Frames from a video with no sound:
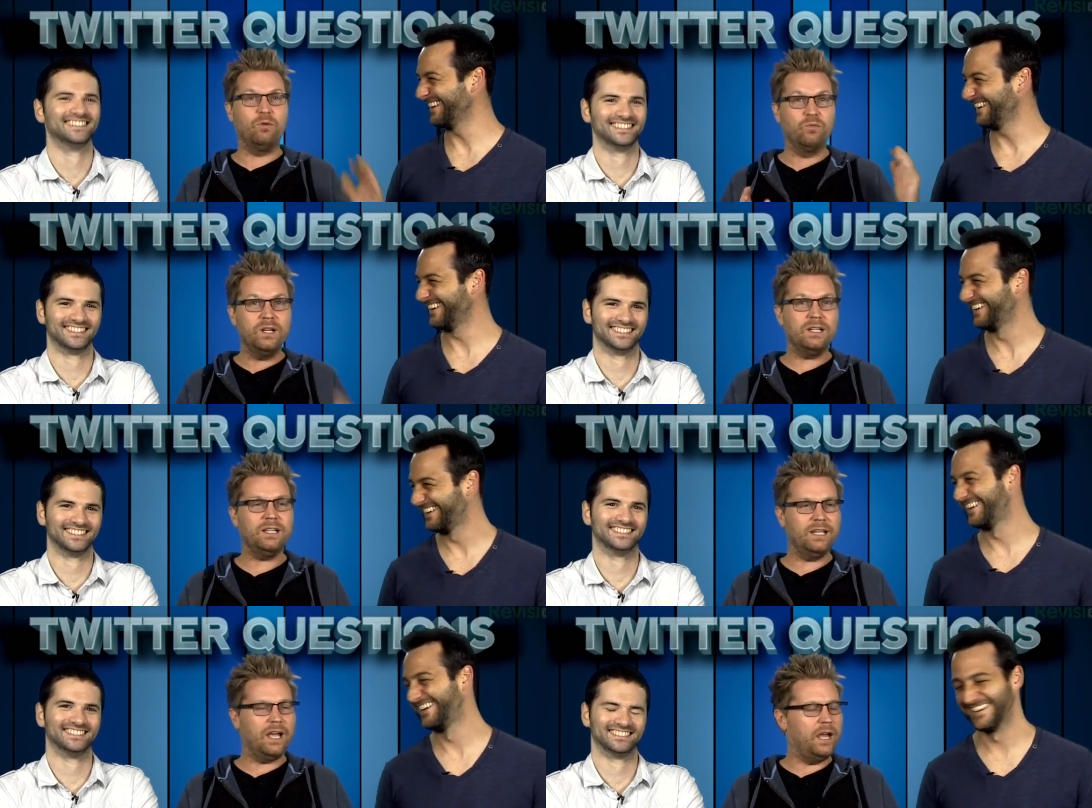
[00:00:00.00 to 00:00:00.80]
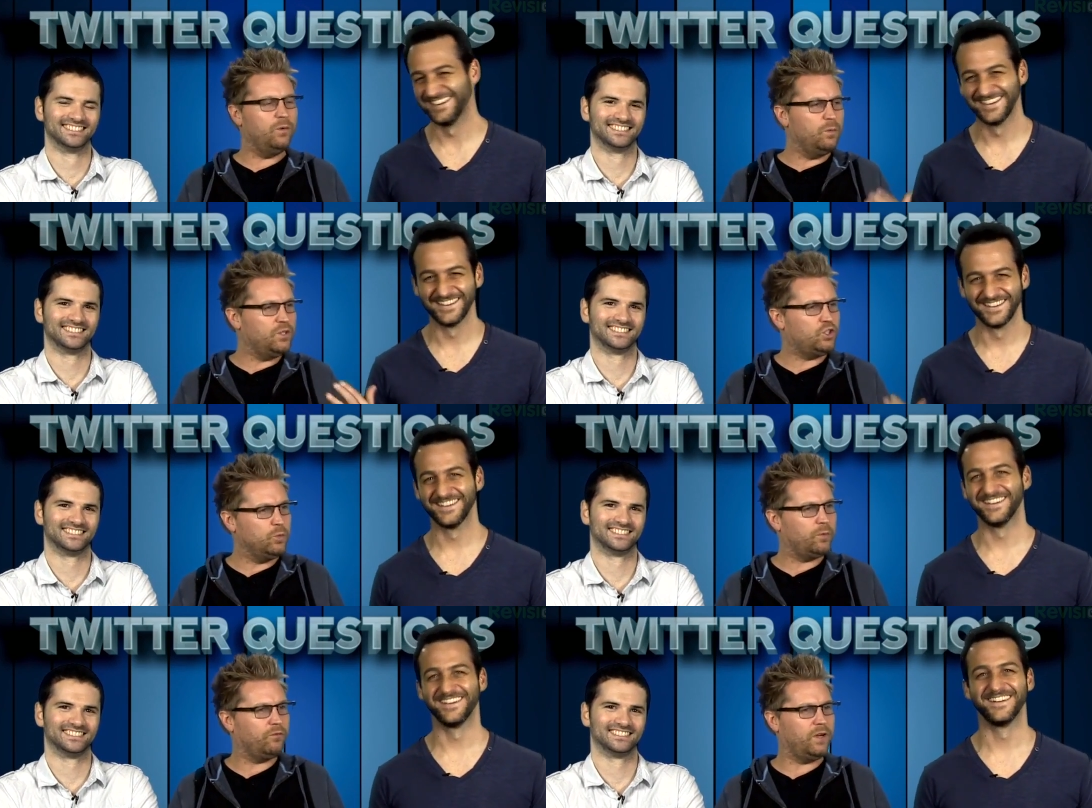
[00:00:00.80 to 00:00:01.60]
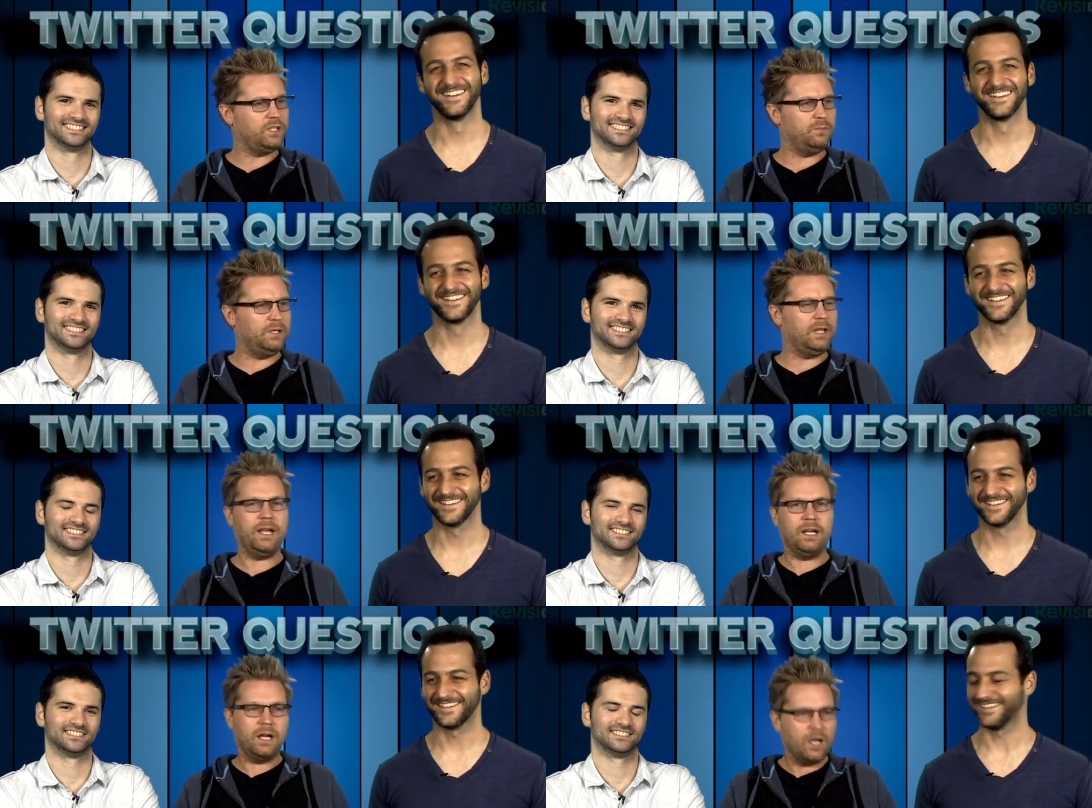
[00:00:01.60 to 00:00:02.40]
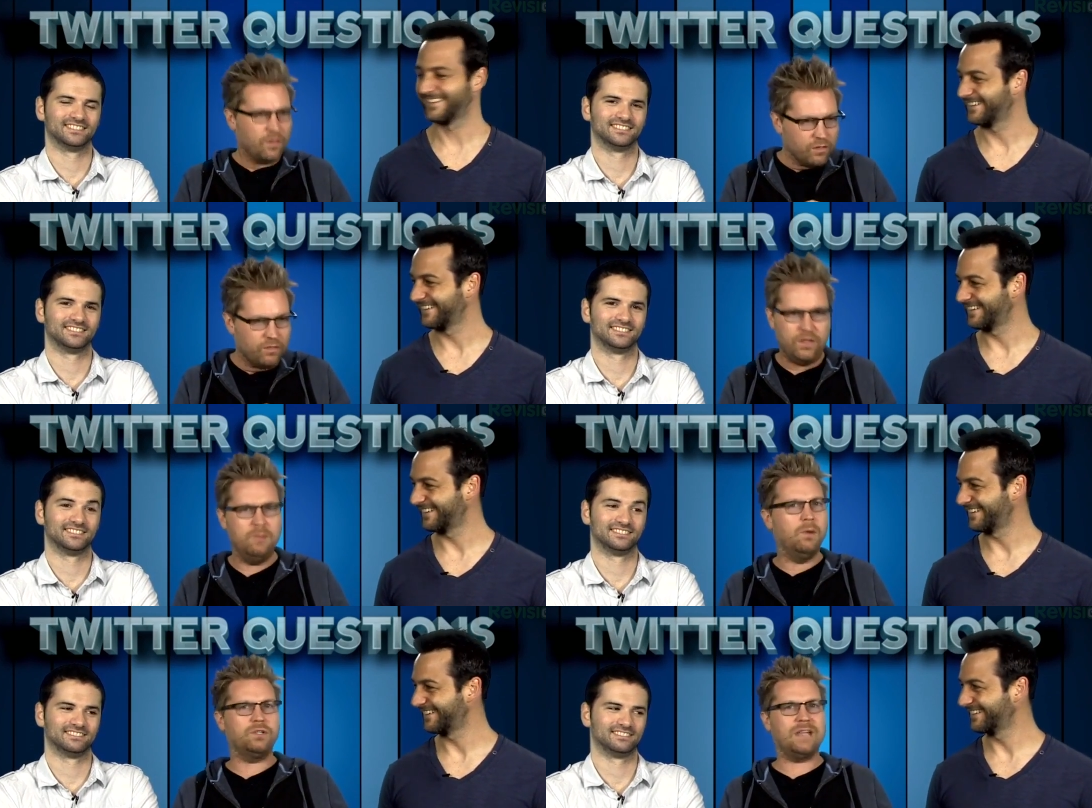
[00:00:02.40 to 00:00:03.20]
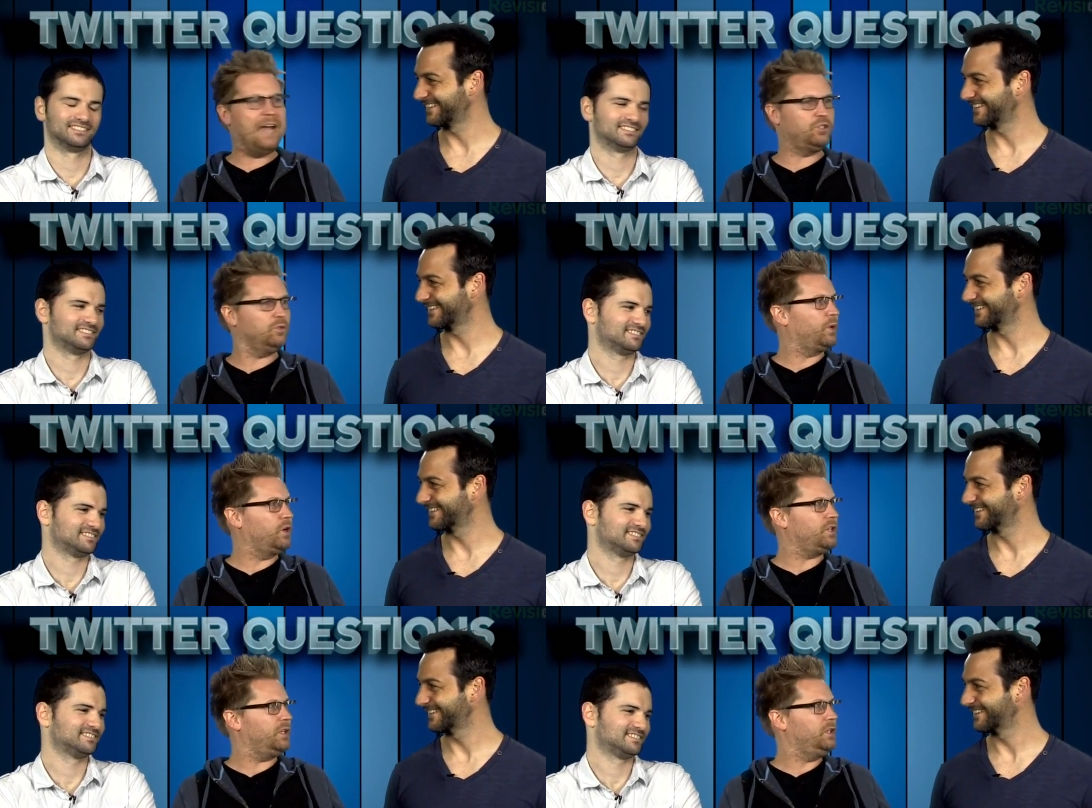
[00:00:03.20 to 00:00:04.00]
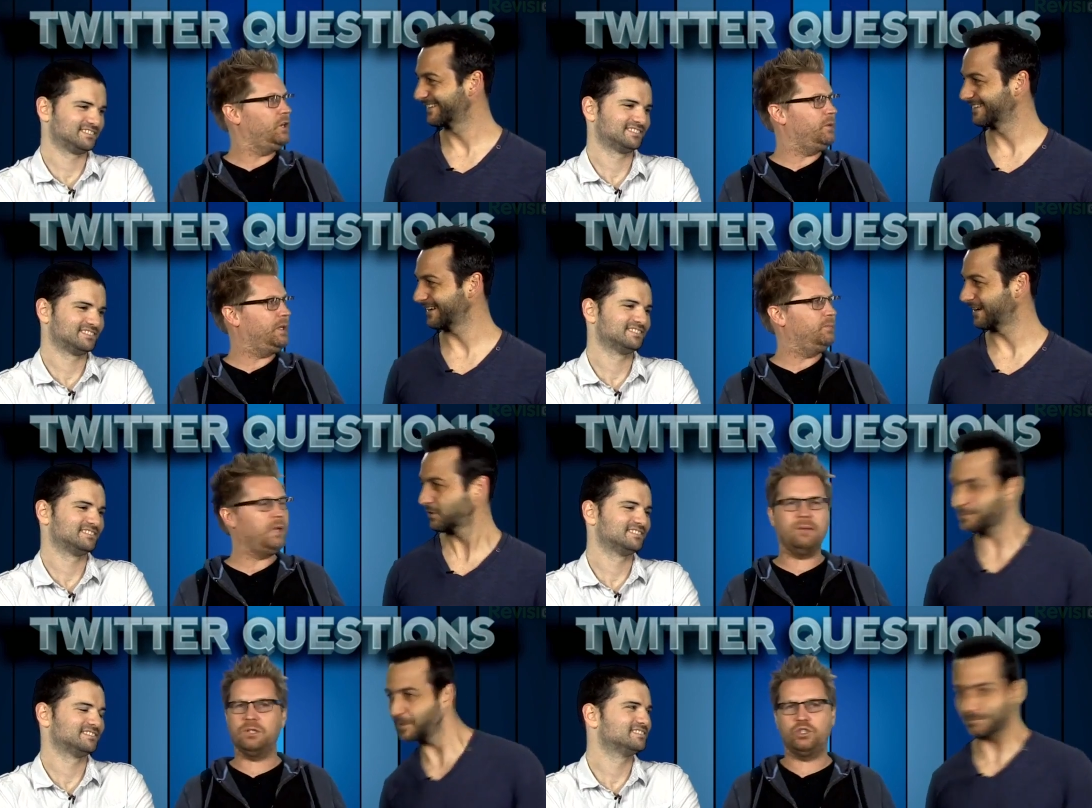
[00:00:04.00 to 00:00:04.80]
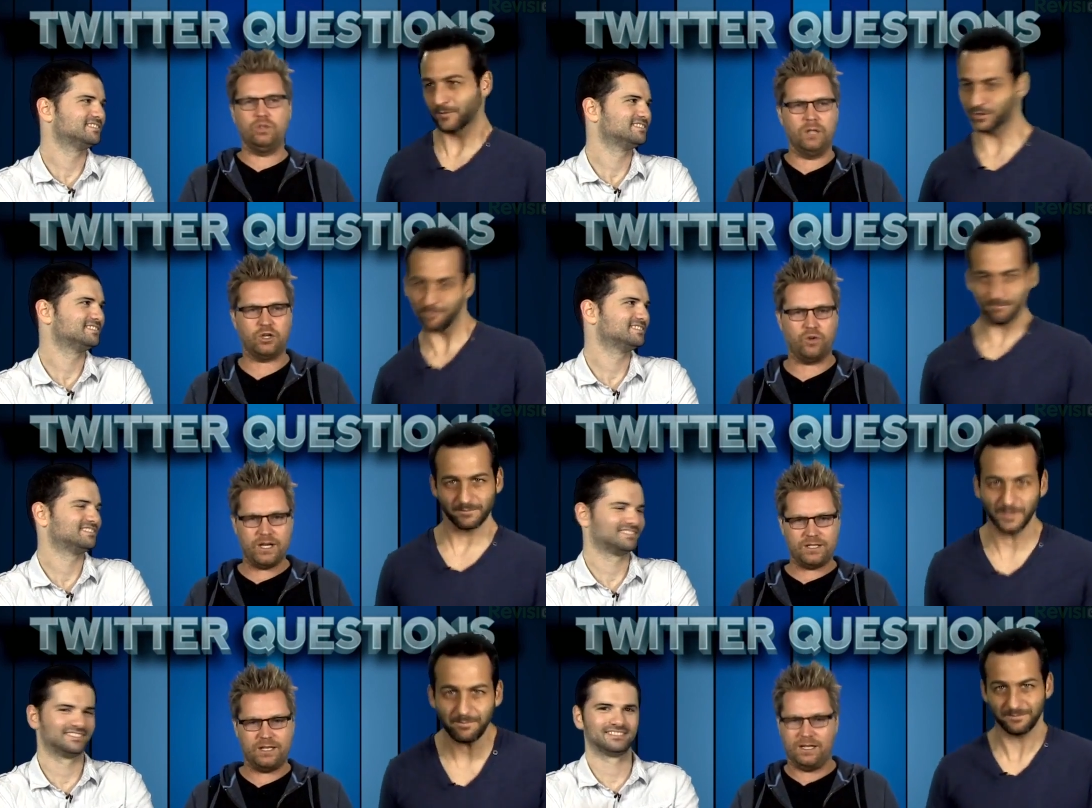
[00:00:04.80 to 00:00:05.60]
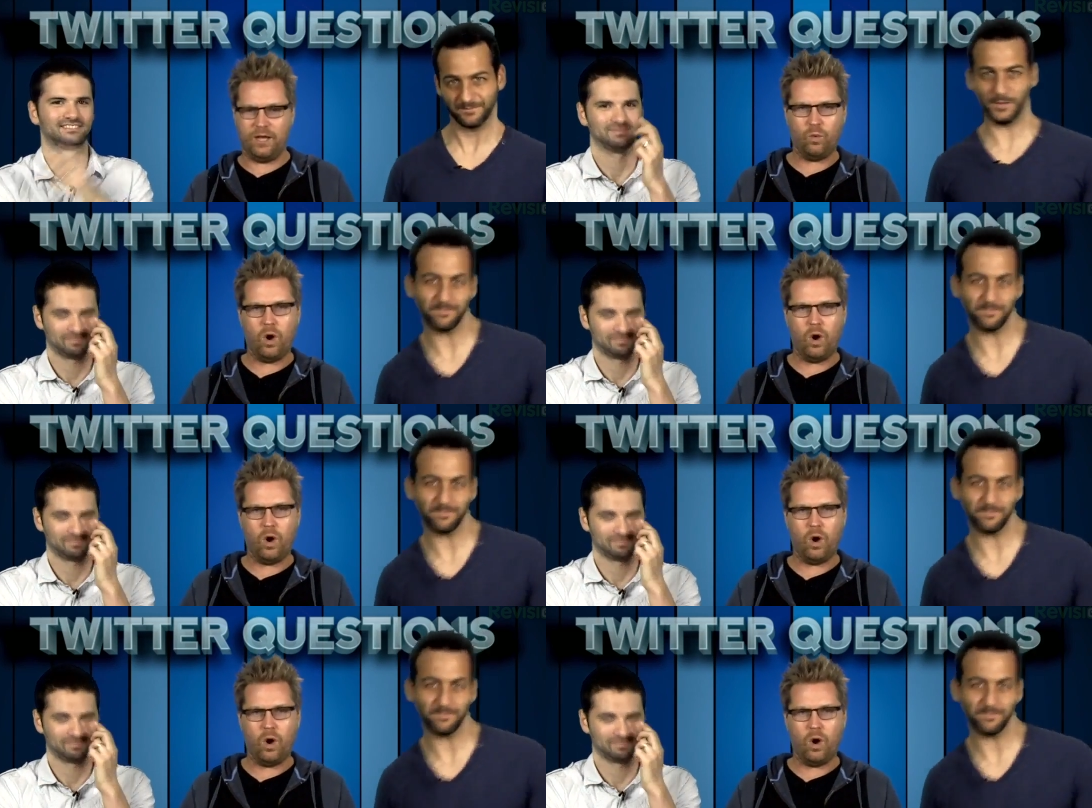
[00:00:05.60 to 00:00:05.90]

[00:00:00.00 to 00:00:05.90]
Speaker 1: but really, it would be super fun to be like, the most agile person. You know what I mean? Yeah. Being able to do like crazy like